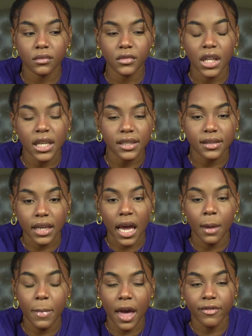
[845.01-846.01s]
They
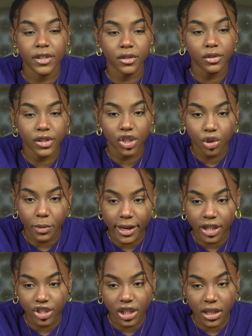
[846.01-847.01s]
escape every single
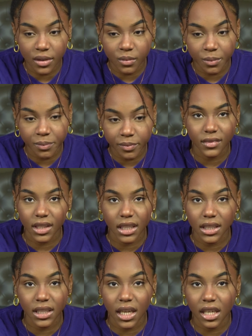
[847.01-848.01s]
situation.
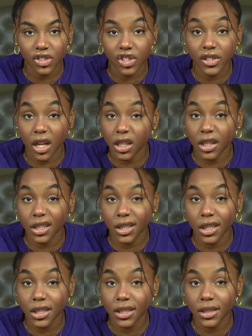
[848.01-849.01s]
Yeah, it's just not a good
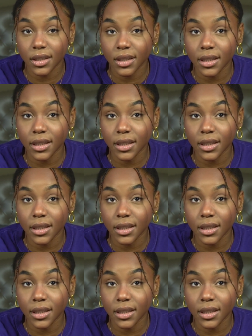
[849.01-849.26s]
look.